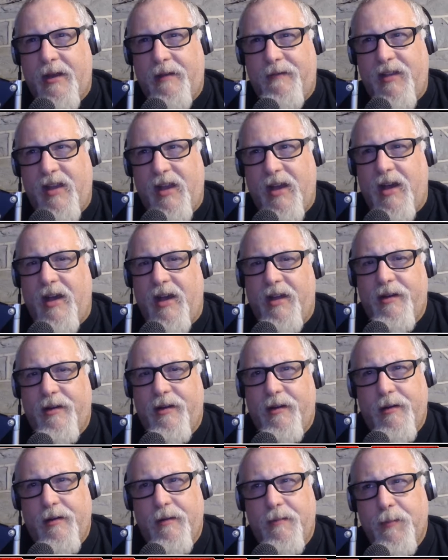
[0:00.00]
of the
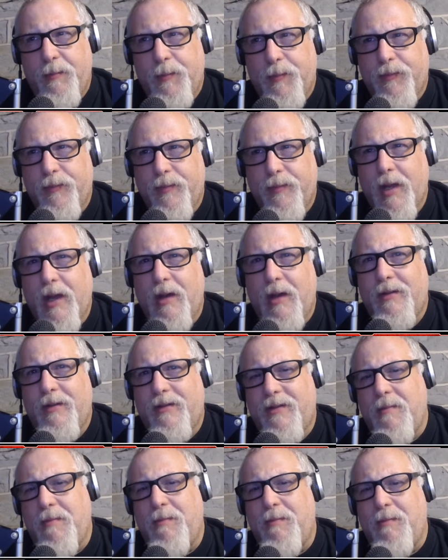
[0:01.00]
other, I would
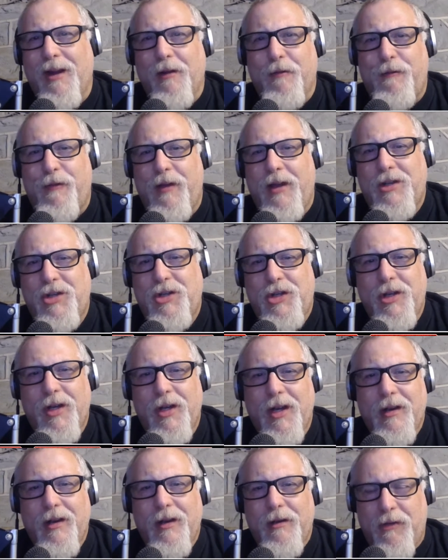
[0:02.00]
say, bigger fish,
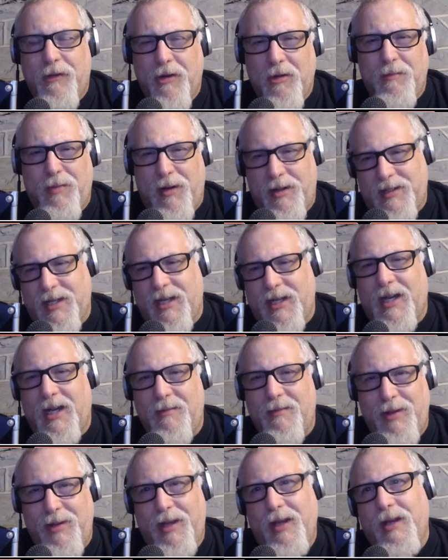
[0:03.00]
for
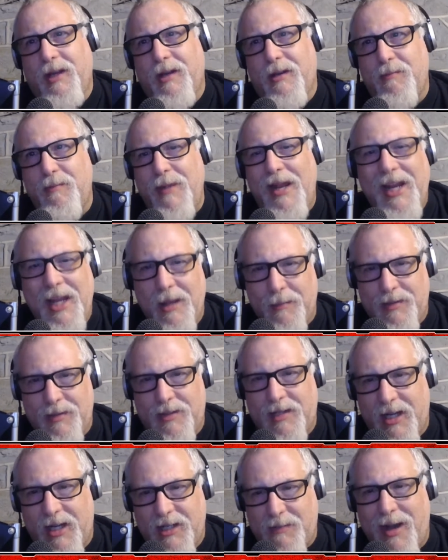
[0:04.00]
Balticon being a
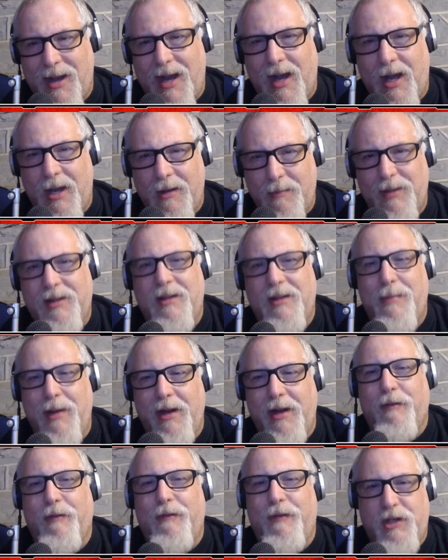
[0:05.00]
medium-sized pond, but the
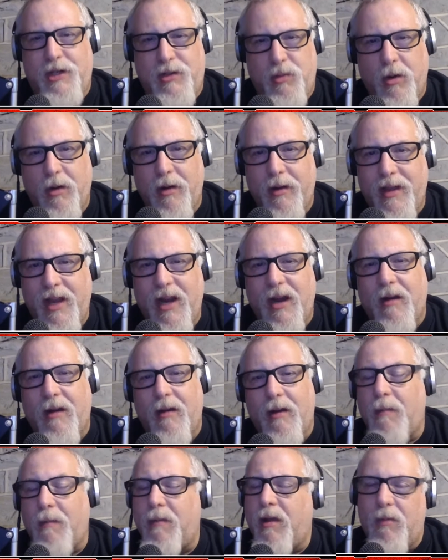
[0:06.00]
bigger fish weren't there.
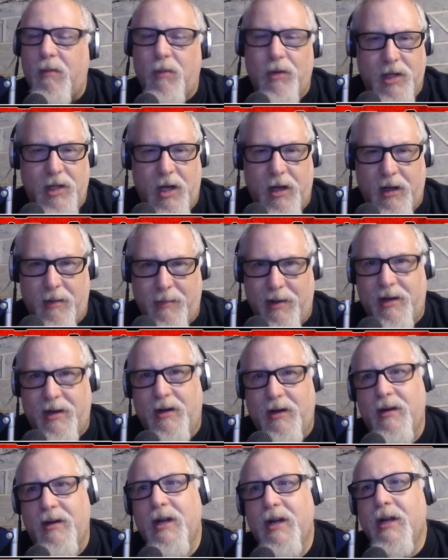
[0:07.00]
I mean, we're talking about
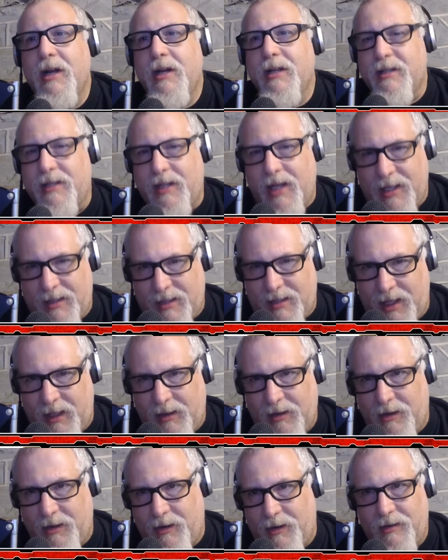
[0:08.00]
our Scott
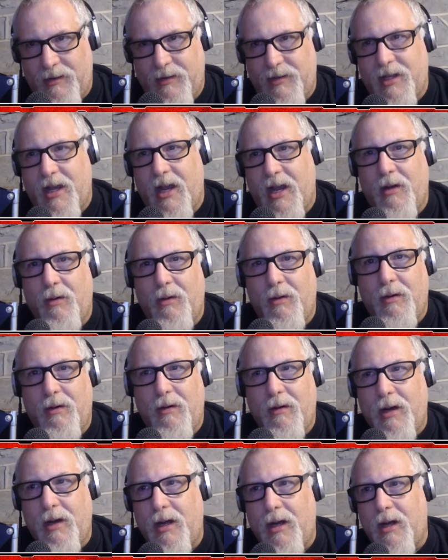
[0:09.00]
Sigler's,
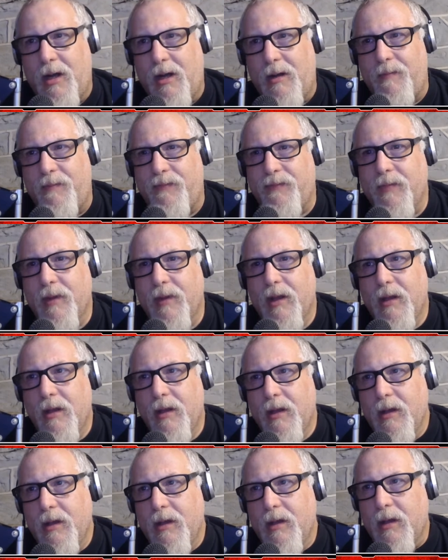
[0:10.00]
our
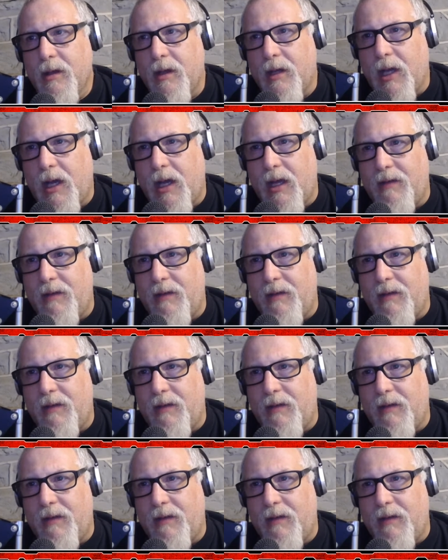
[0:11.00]
Pamela